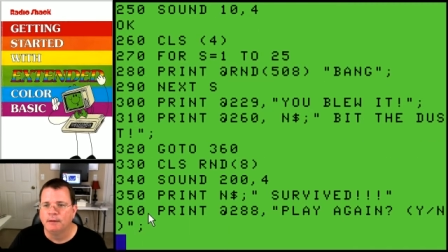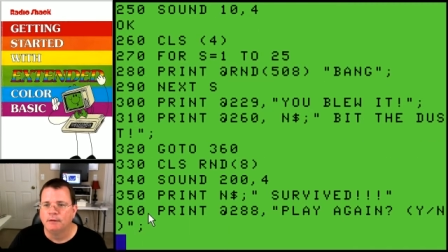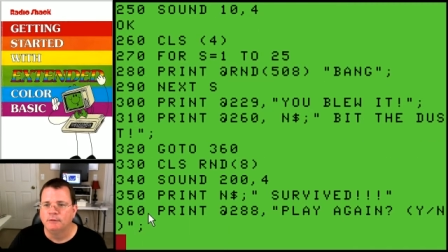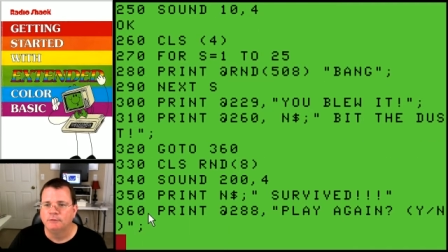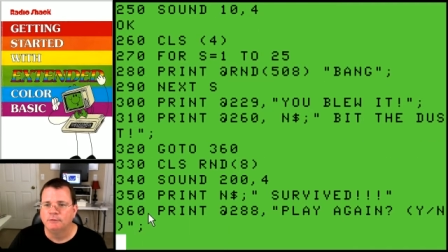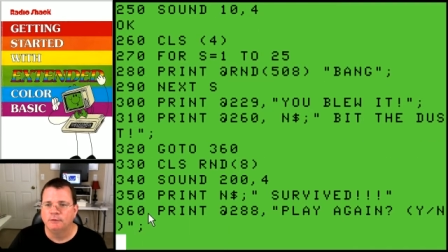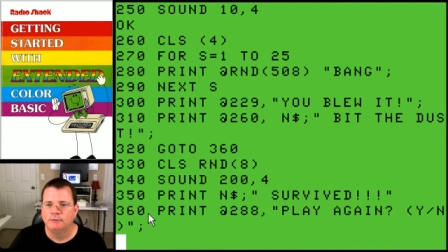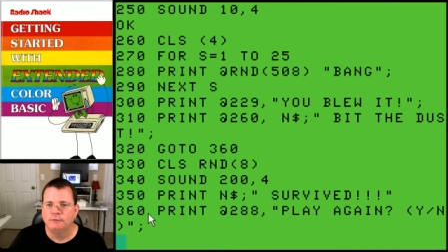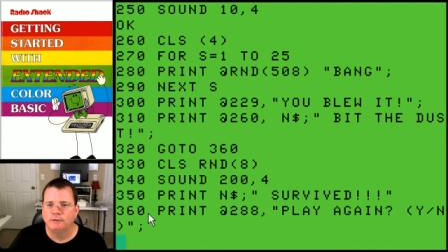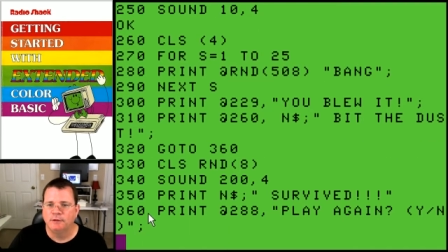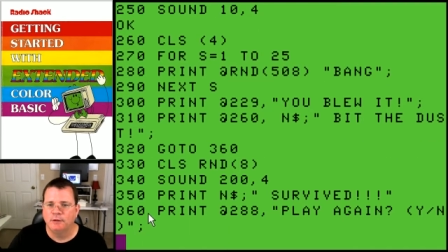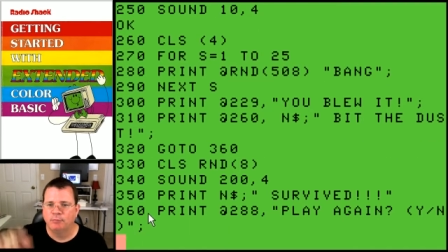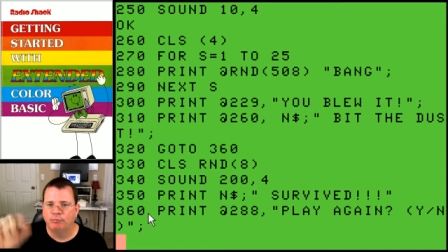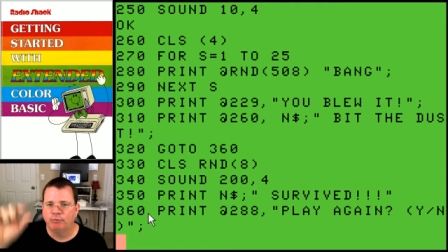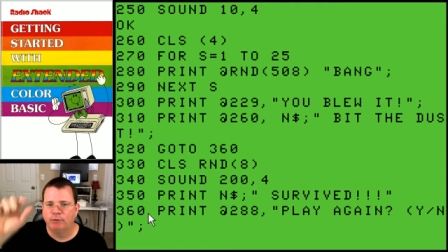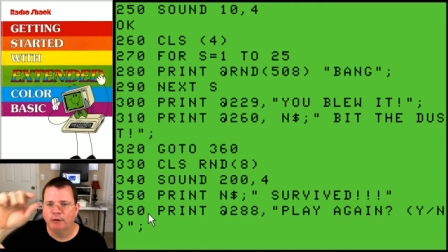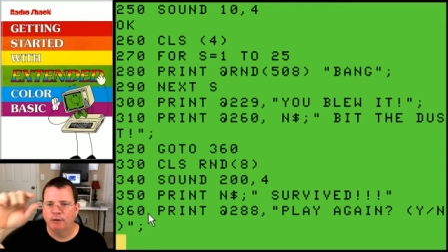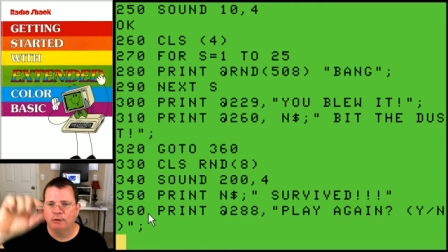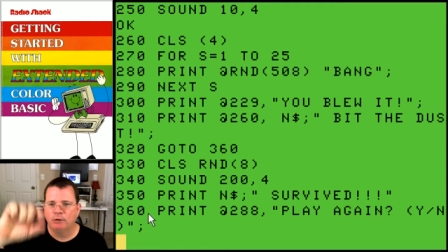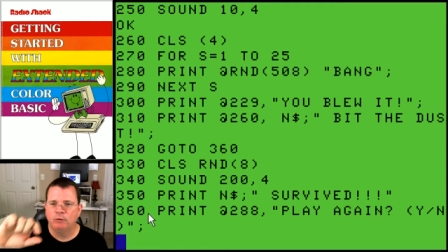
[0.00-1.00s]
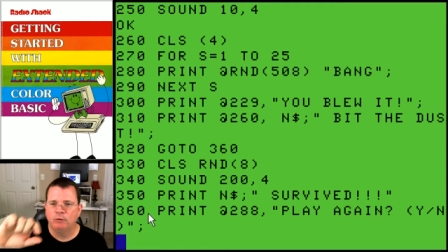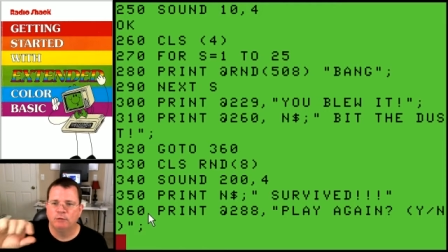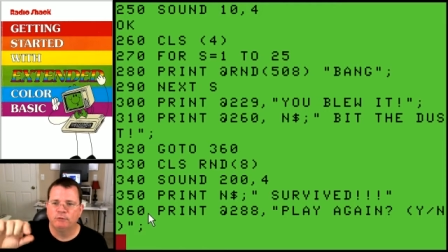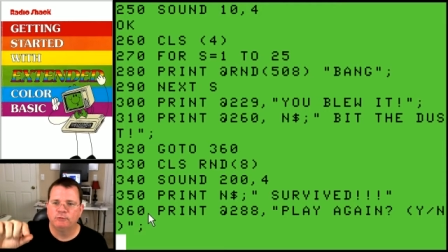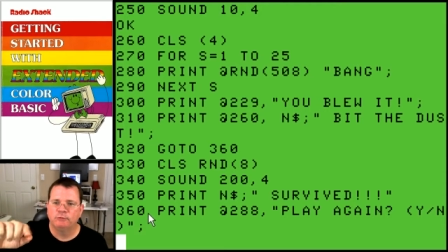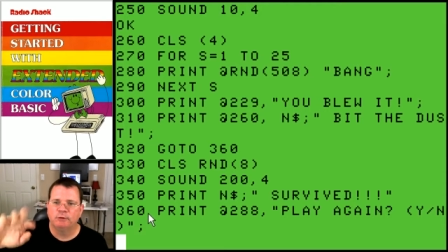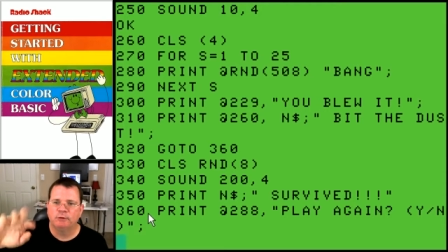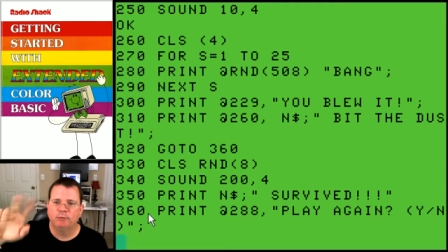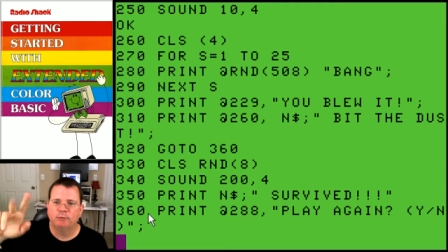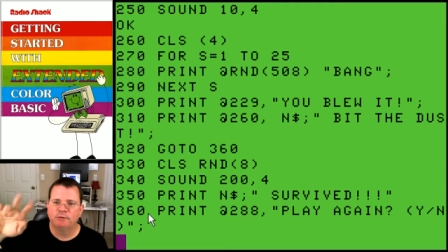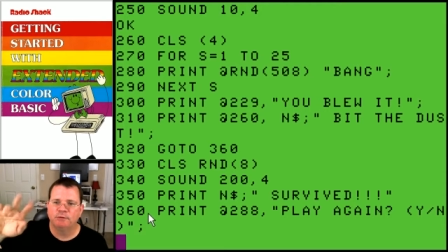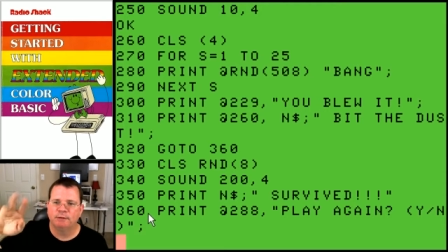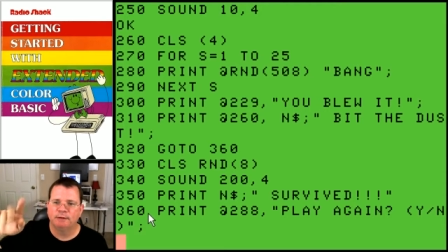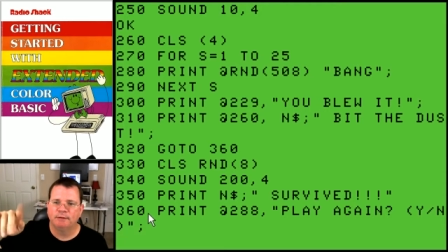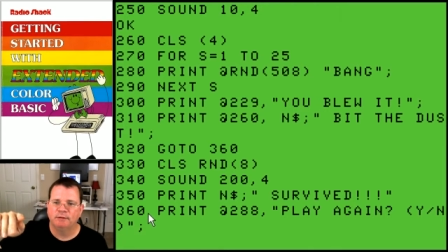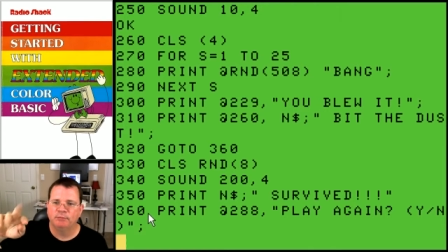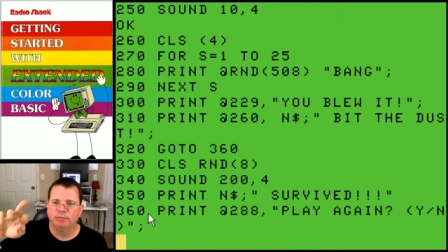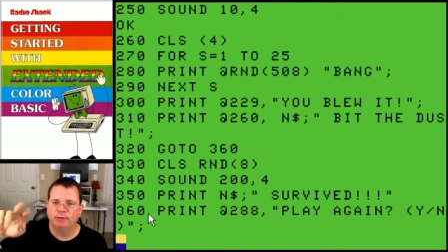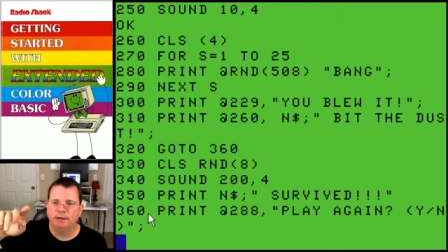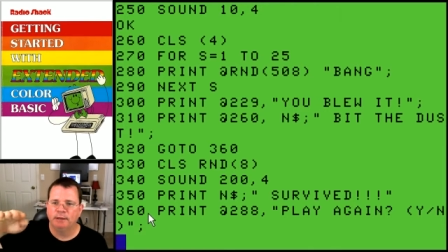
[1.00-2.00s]
So it's going to print lower on the screen. Would you
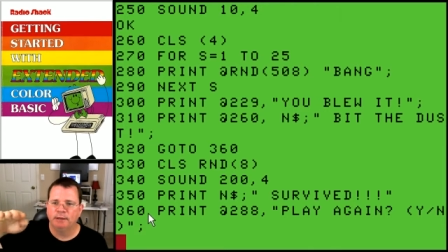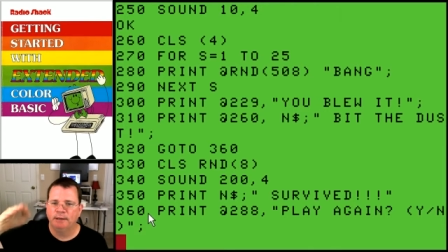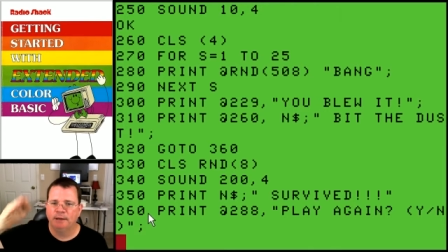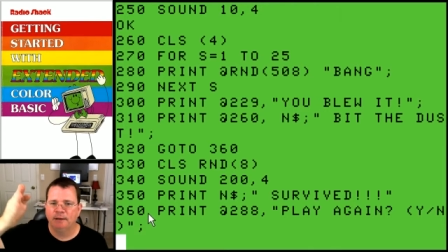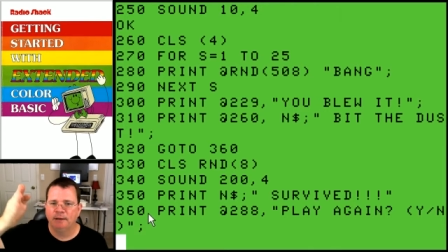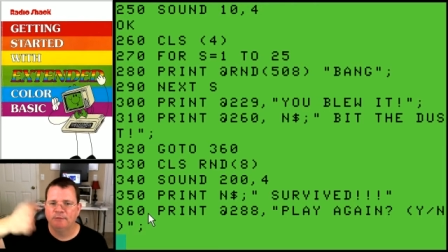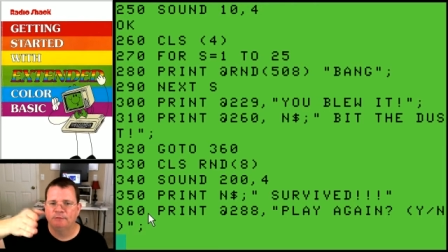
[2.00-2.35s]
like to play again?